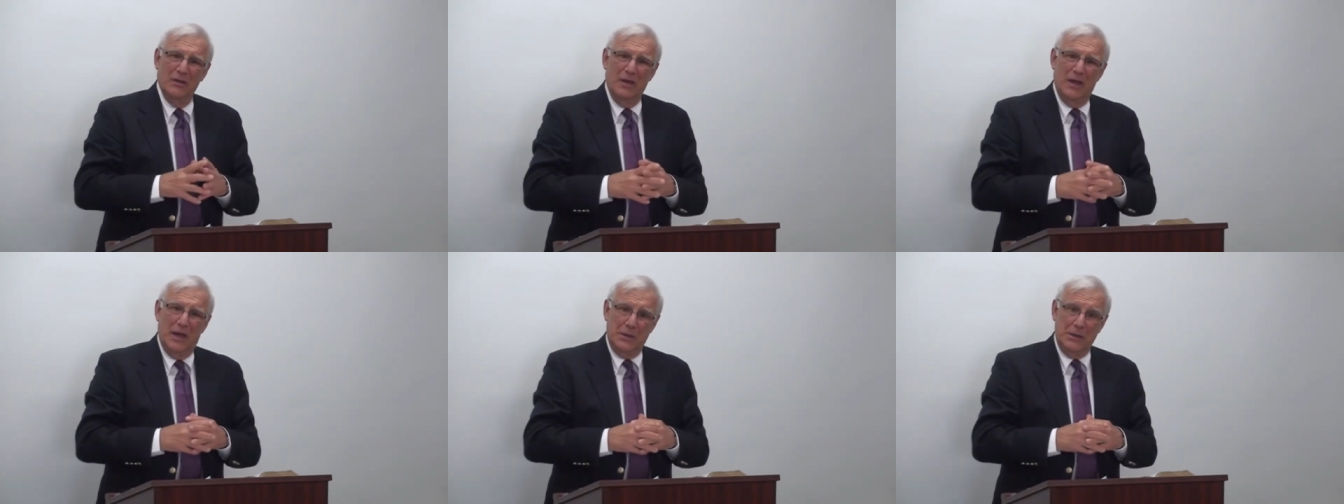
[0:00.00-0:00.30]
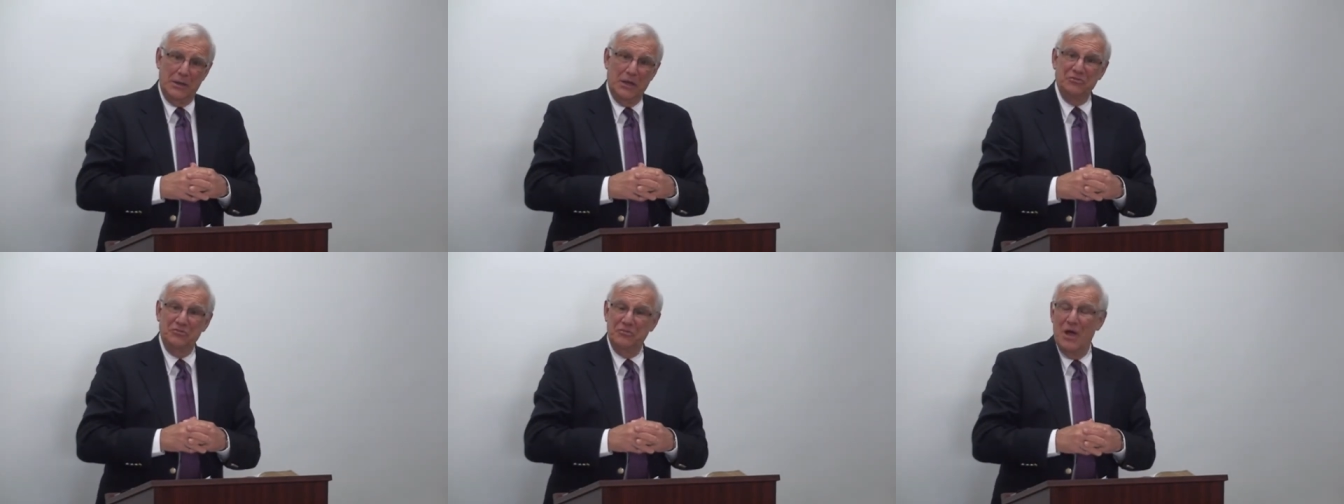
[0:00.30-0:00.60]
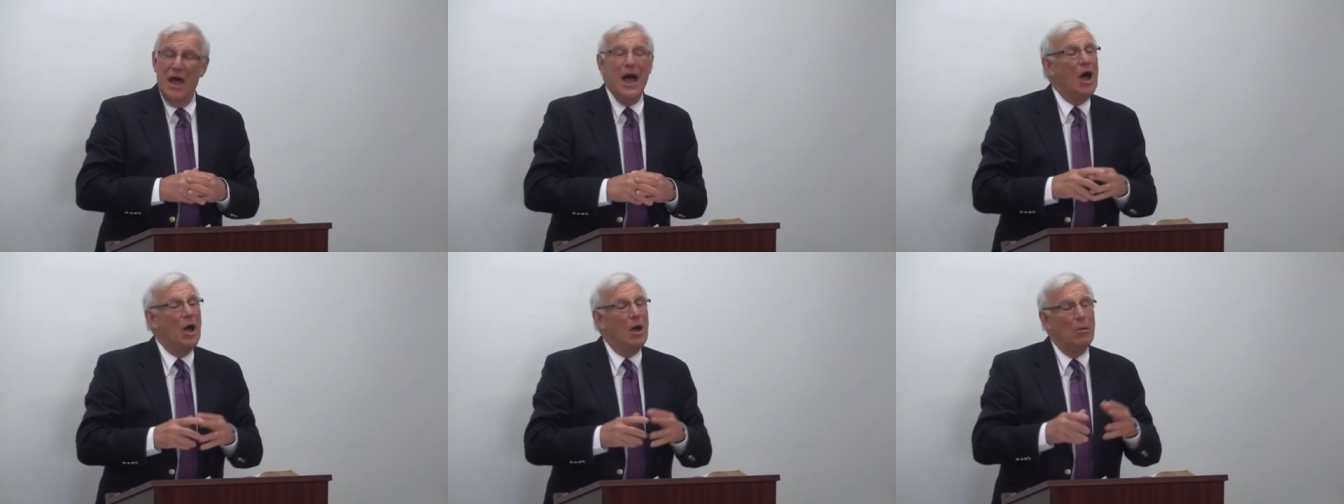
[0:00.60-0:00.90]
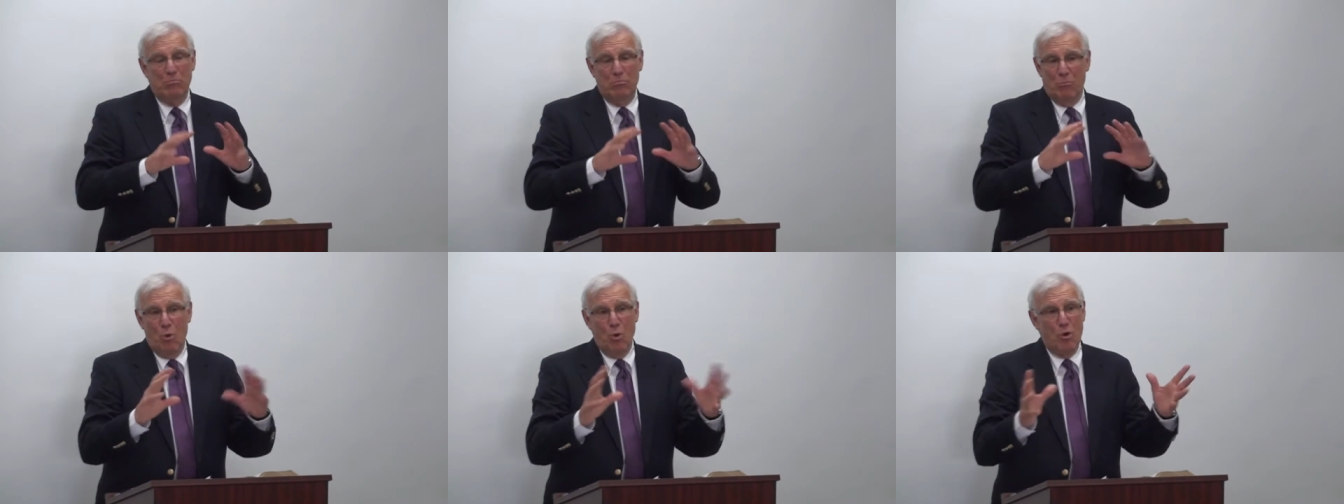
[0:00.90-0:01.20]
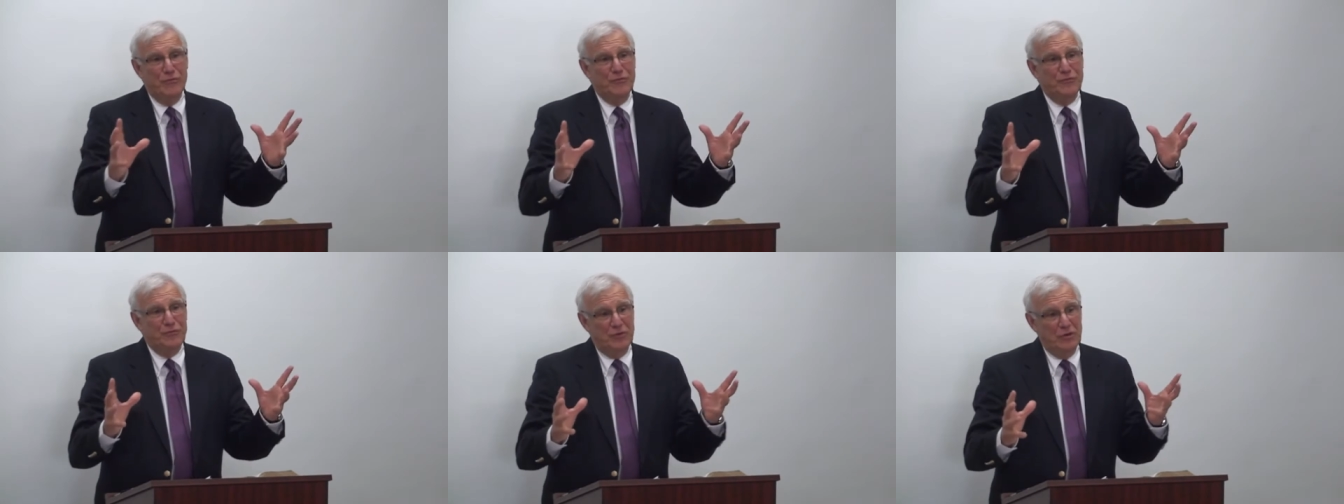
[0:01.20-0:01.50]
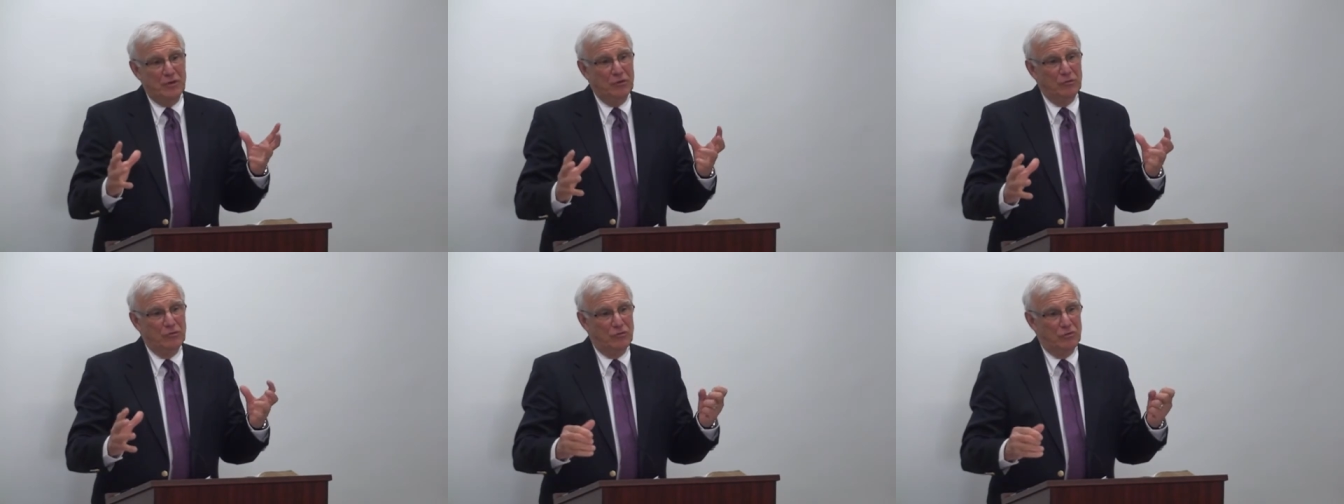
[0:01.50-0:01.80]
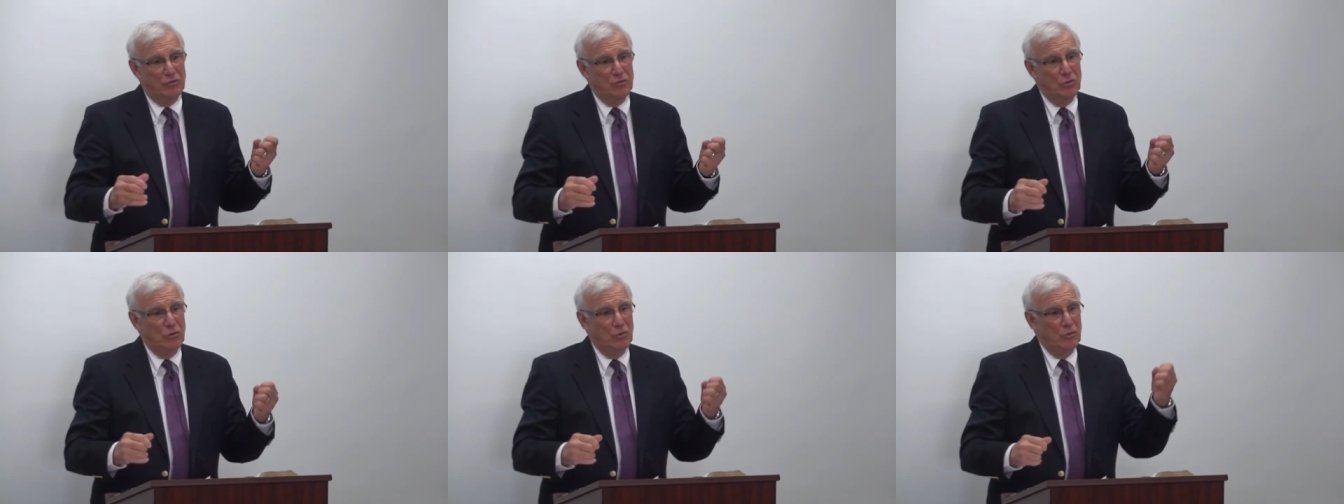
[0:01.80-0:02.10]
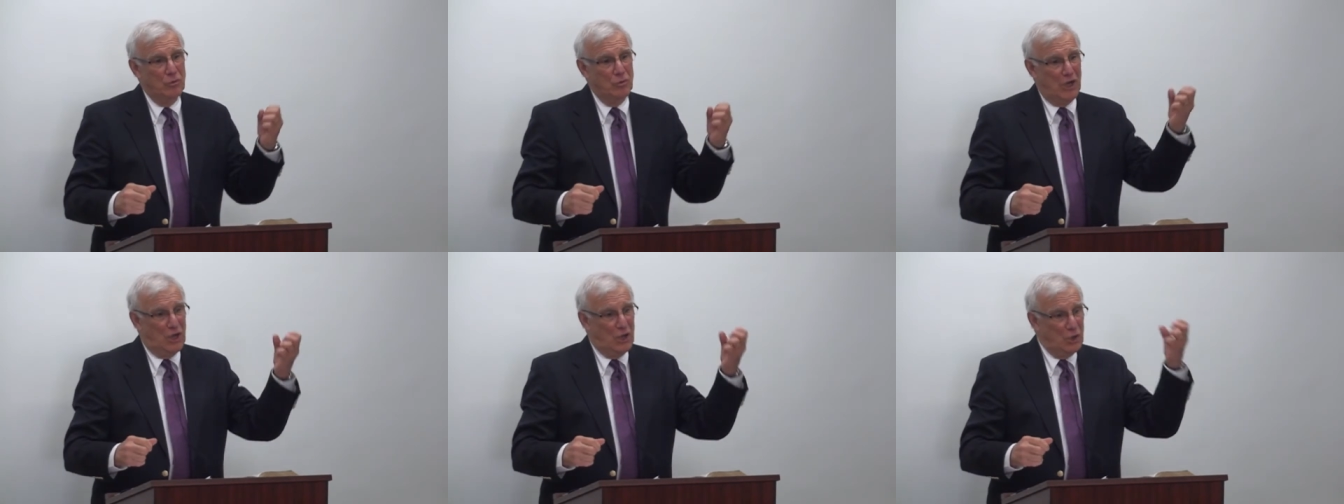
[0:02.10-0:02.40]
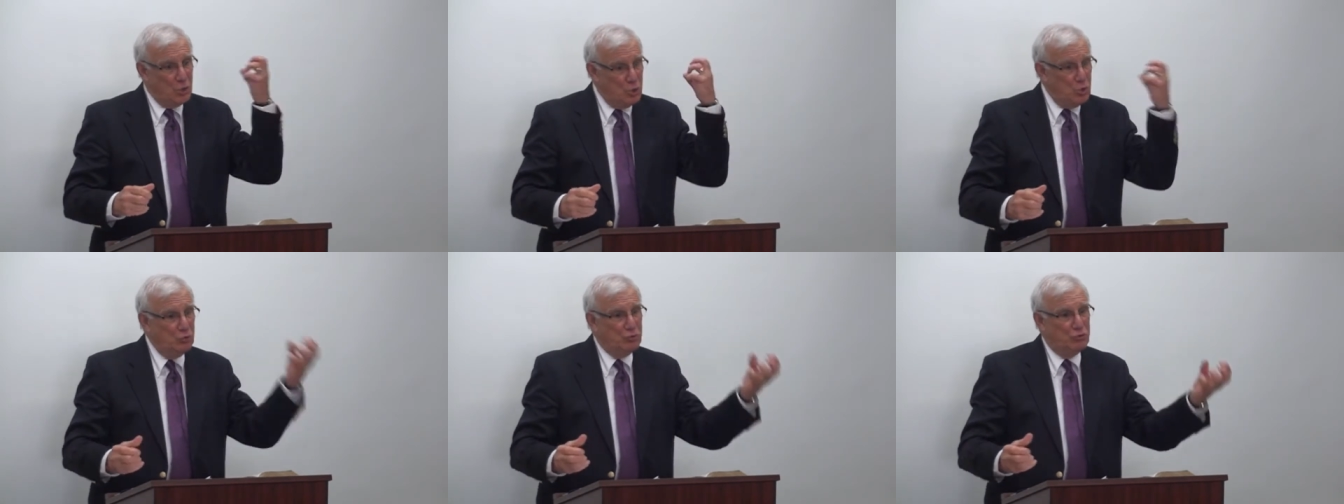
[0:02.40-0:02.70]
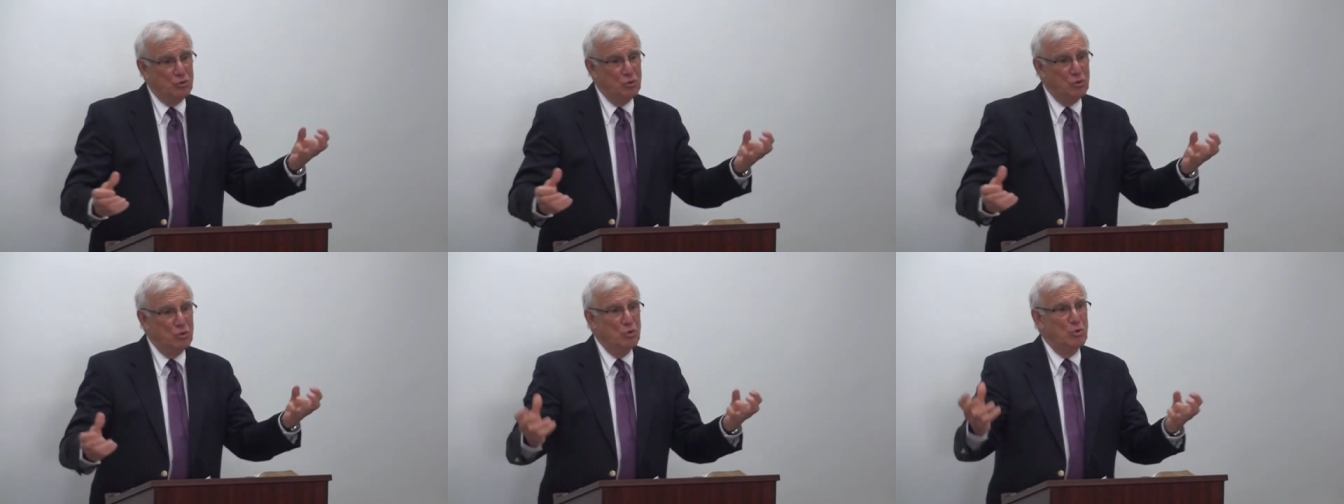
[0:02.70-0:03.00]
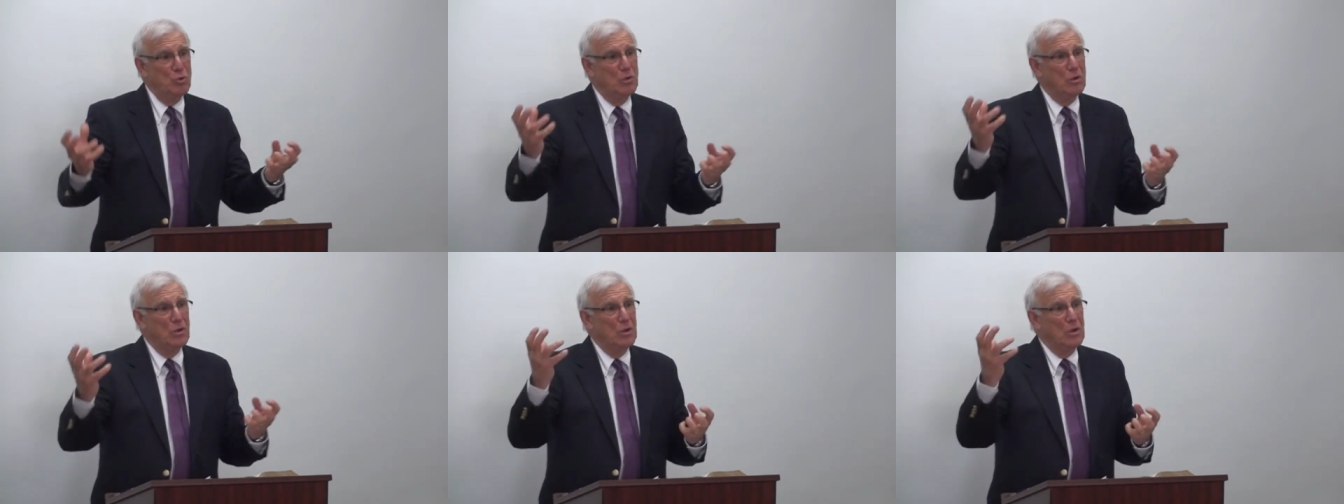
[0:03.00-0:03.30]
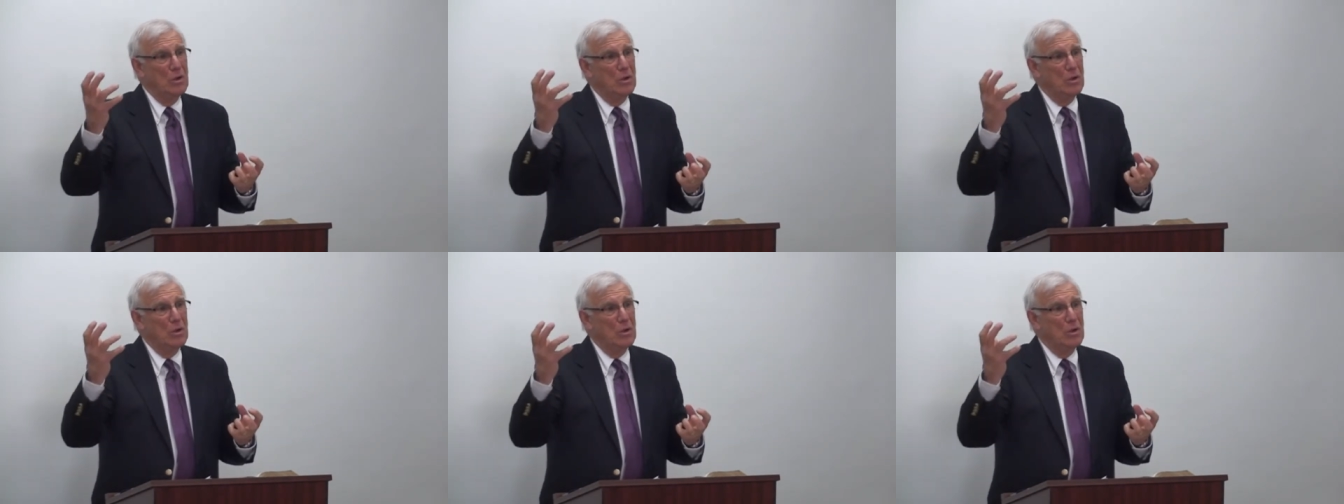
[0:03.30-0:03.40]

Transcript: and has now morphed into a Hutu